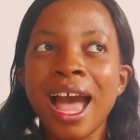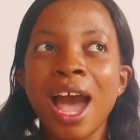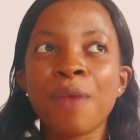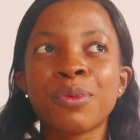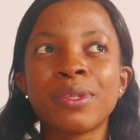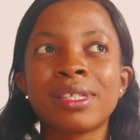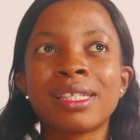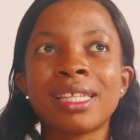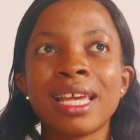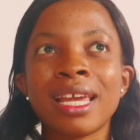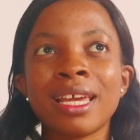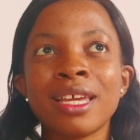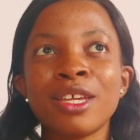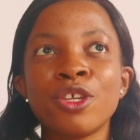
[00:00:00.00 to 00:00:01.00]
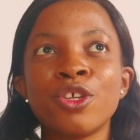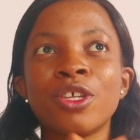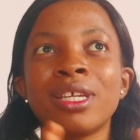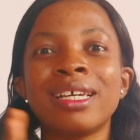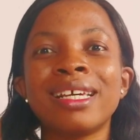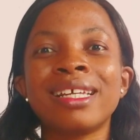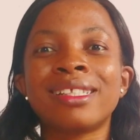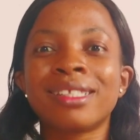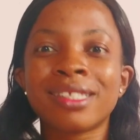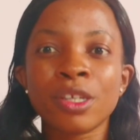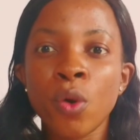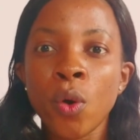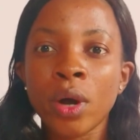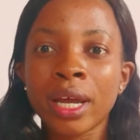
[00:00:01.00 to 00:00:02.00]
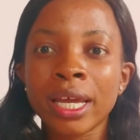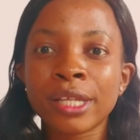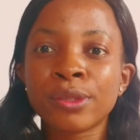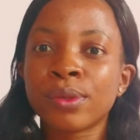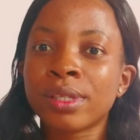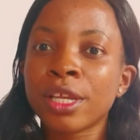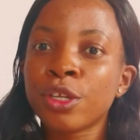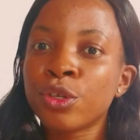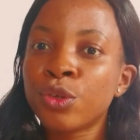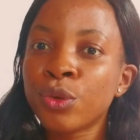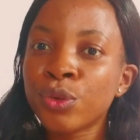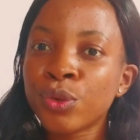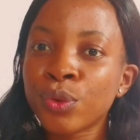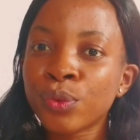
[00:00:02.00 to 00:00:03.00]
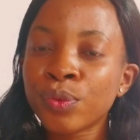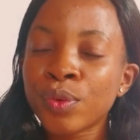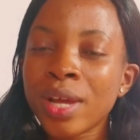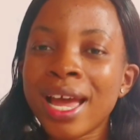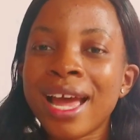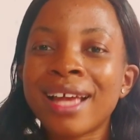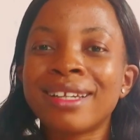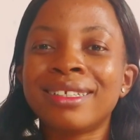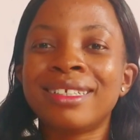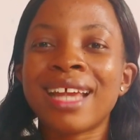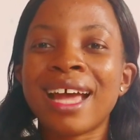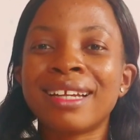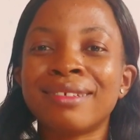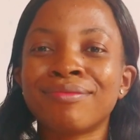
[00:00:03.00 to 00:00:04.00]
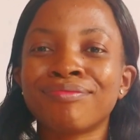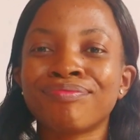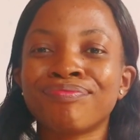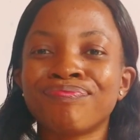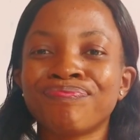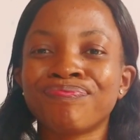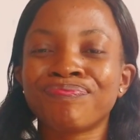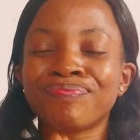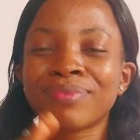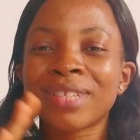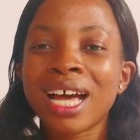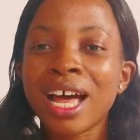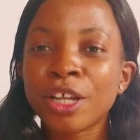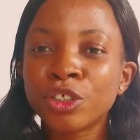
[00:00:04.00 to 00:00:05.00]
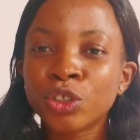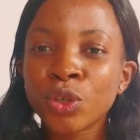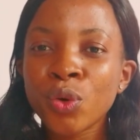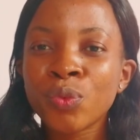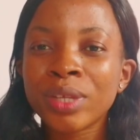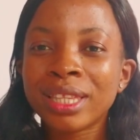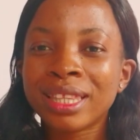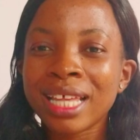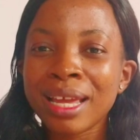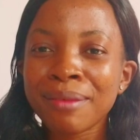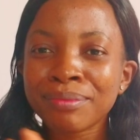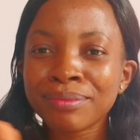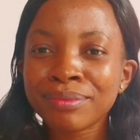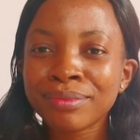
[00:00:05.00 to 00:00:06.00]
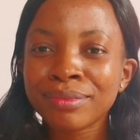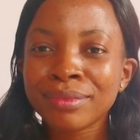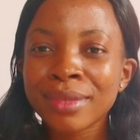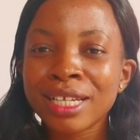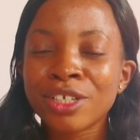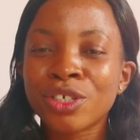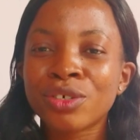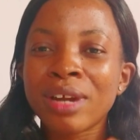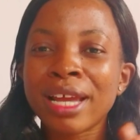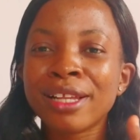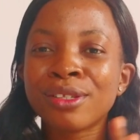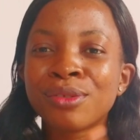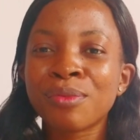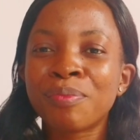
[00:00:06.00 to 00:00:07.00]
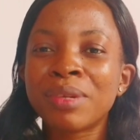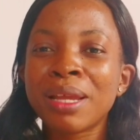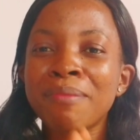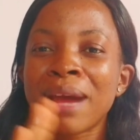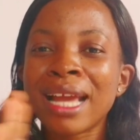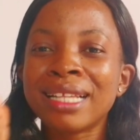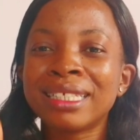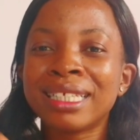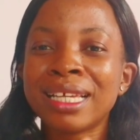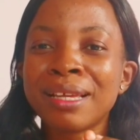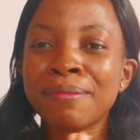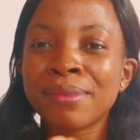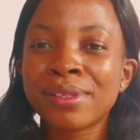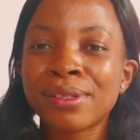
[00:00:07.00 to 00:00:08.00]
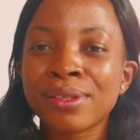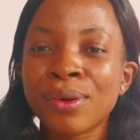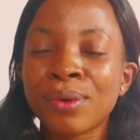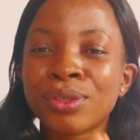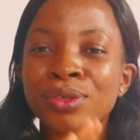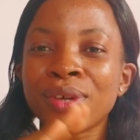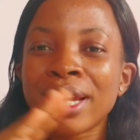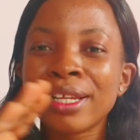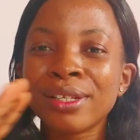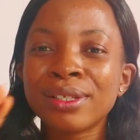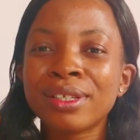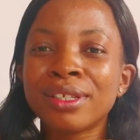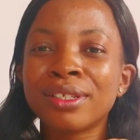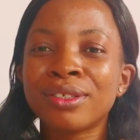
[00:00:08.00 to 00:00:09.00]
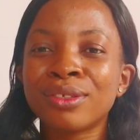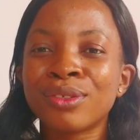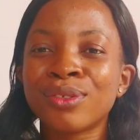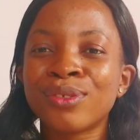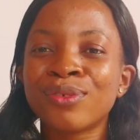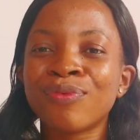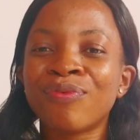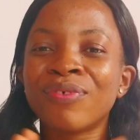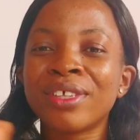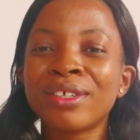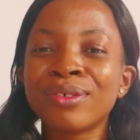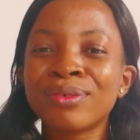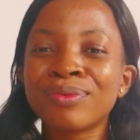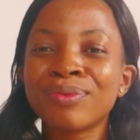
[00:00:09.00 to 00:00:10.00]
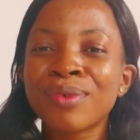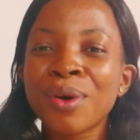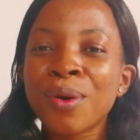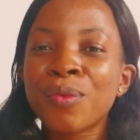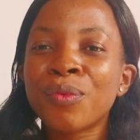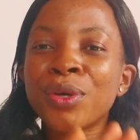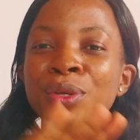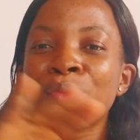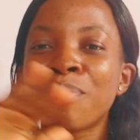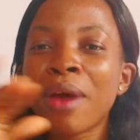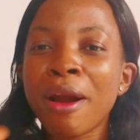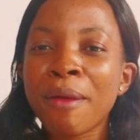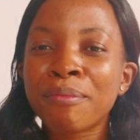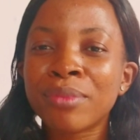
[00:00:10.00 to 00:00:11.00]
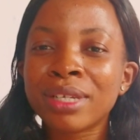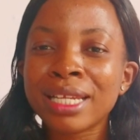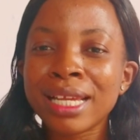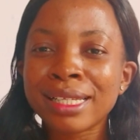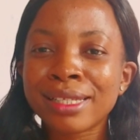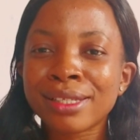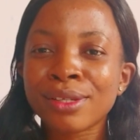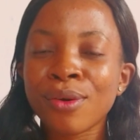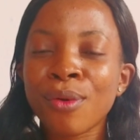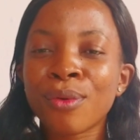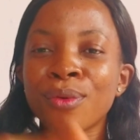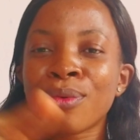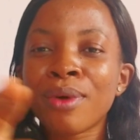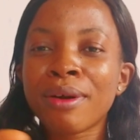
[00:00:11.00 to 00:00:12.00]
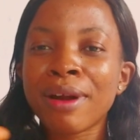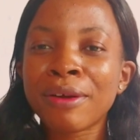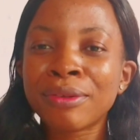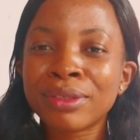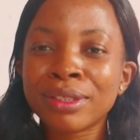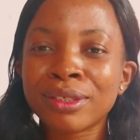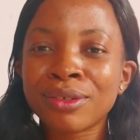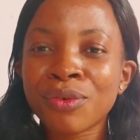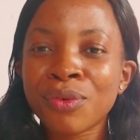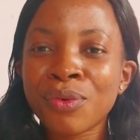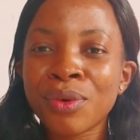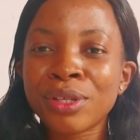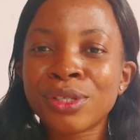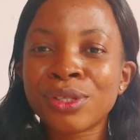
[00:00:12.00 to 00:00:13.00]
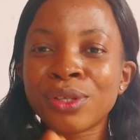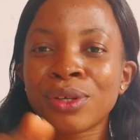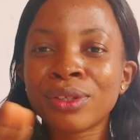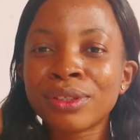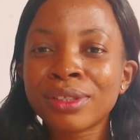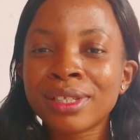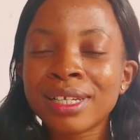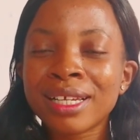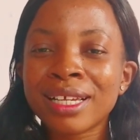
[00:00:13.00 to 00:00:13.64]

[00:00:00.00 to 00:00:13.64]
I would say it's still okay to say you don't know than cajole with them, trying to play mind games, or trying to feel when you perambulate or go around the question,